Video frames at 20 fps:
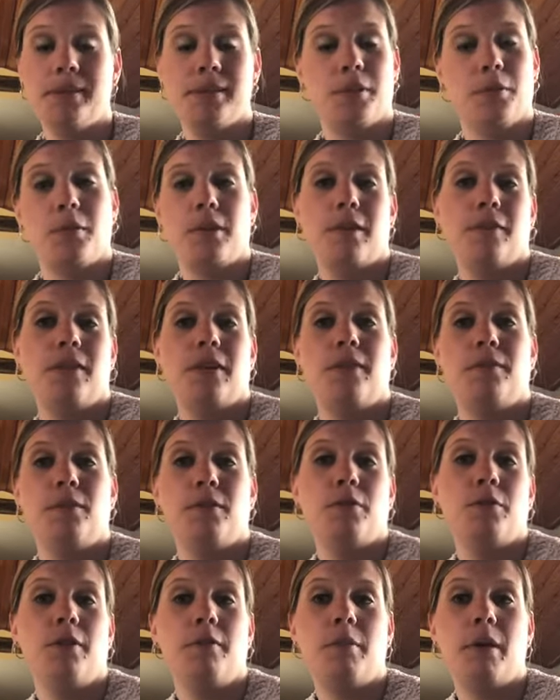So even if you
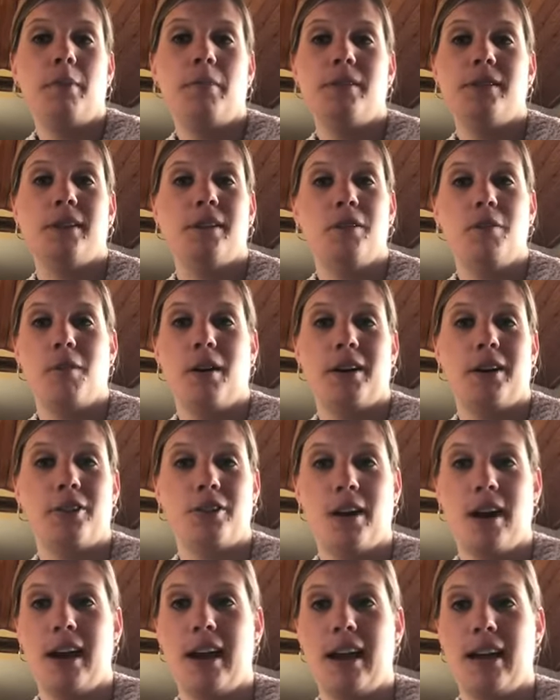do have bubbles and you want to
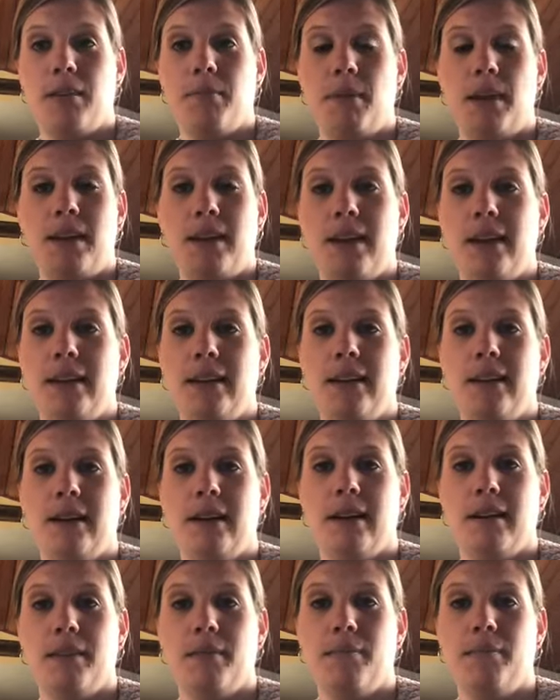try making
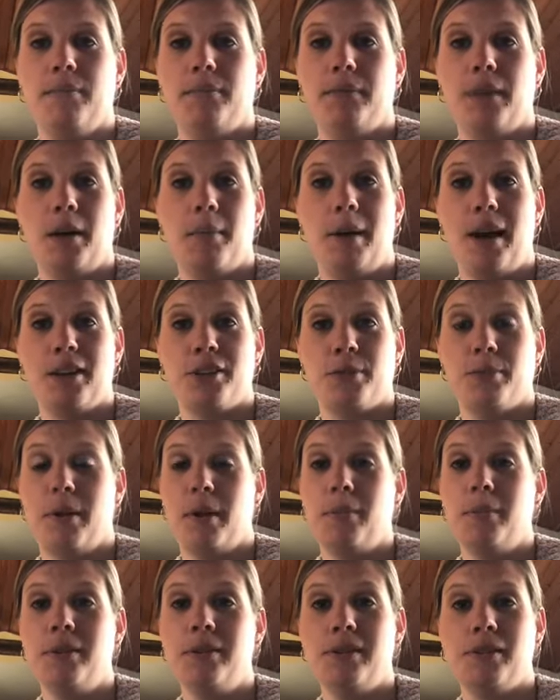a batch of
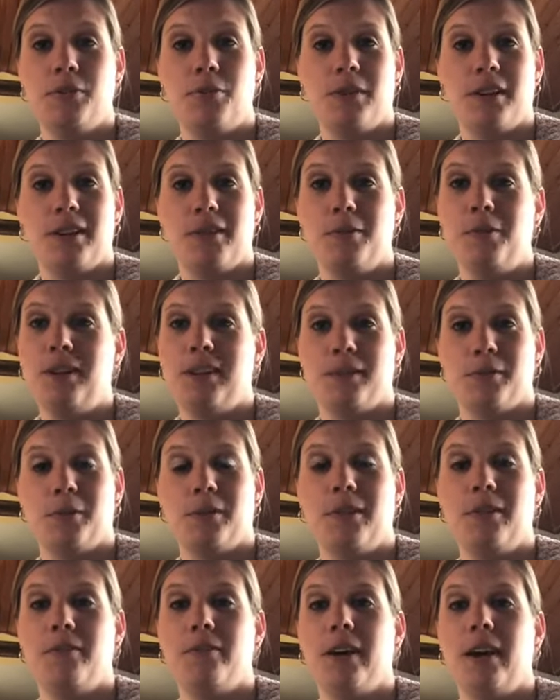bubbles, you can do it. It's
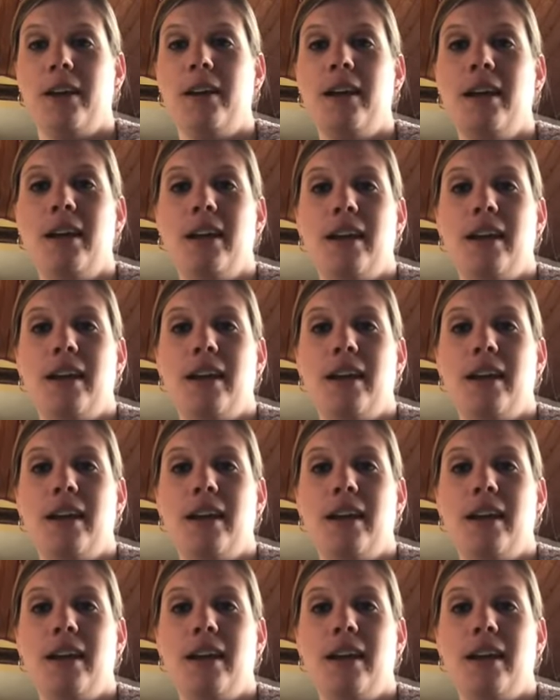really fun.